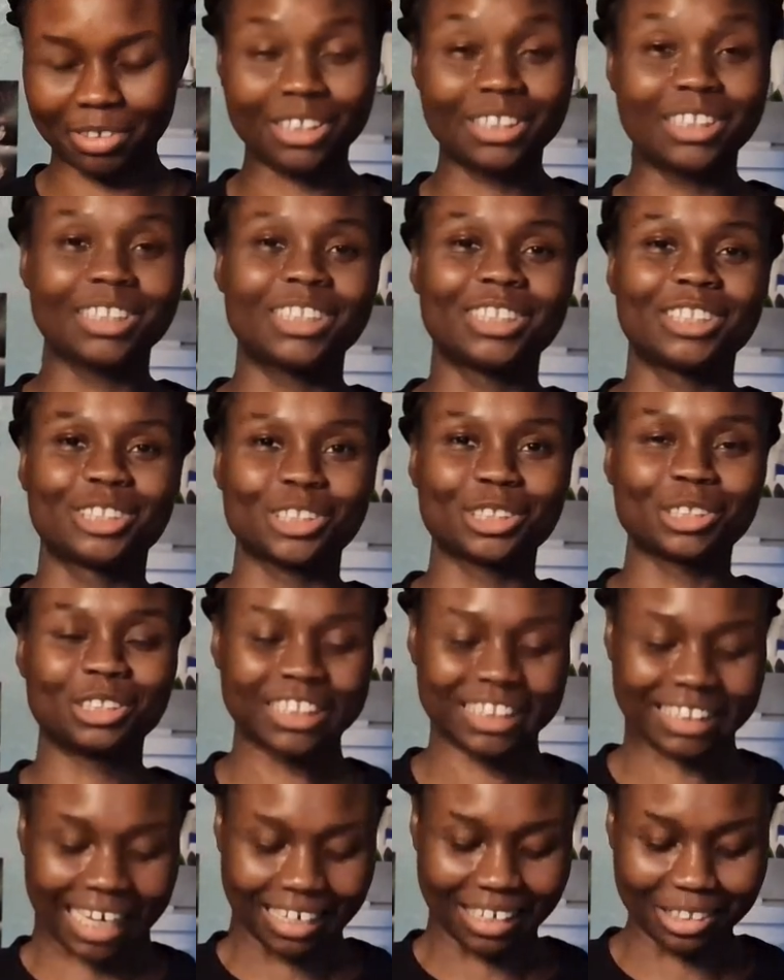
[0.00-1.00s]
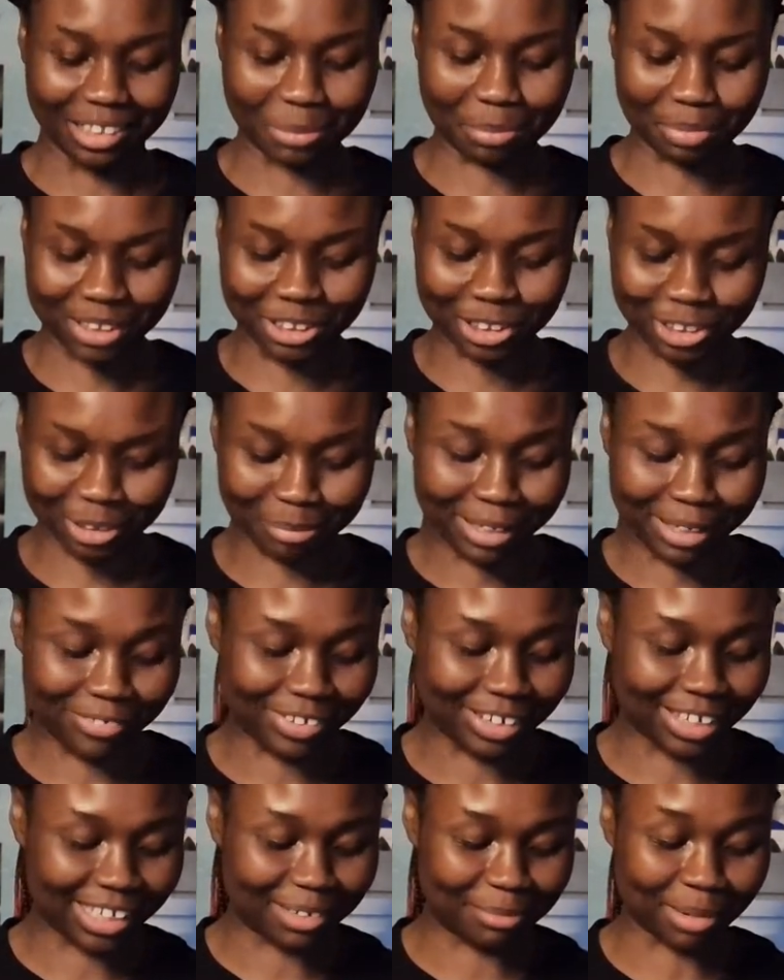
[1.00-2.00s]
This is just silence, but it's just me
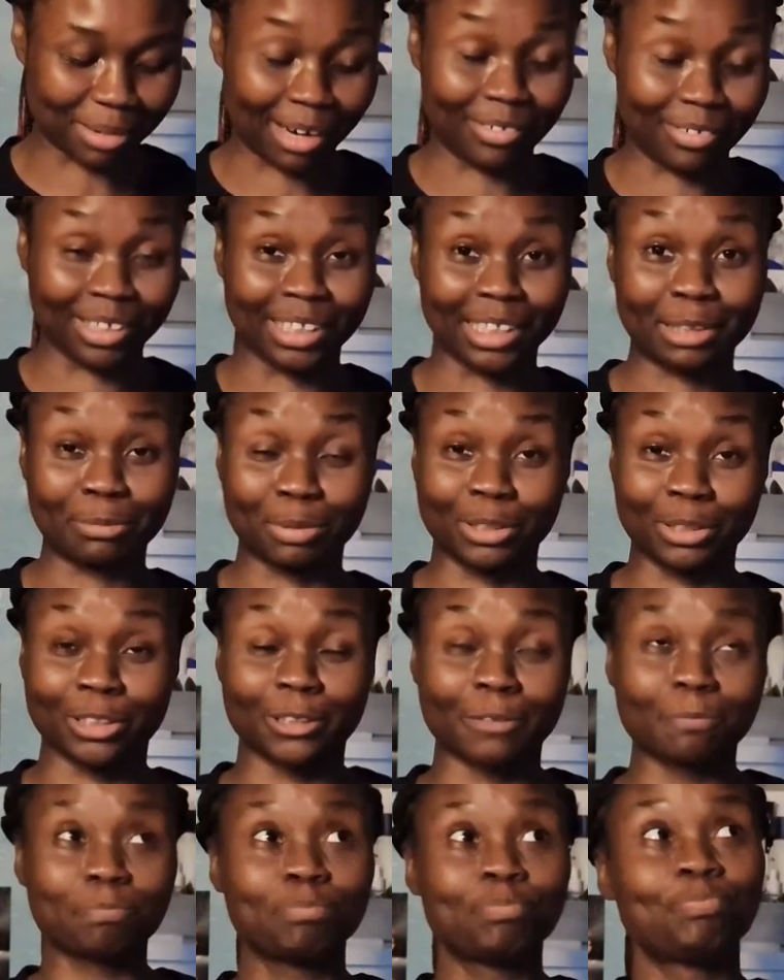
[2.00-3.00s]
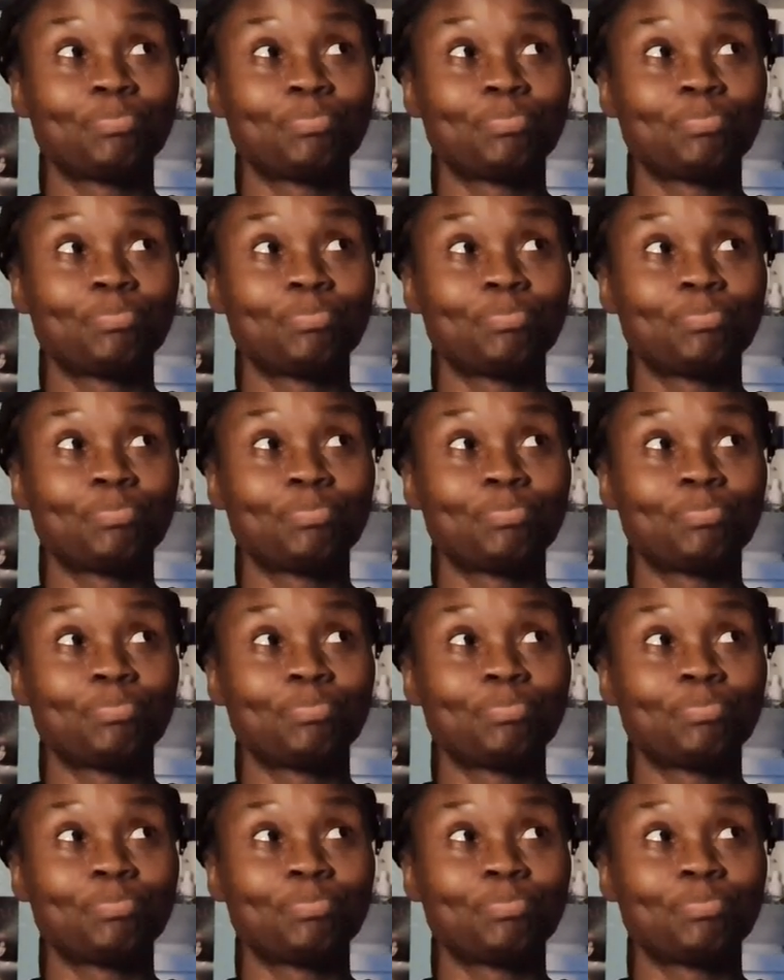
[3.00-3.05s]
really admiring this because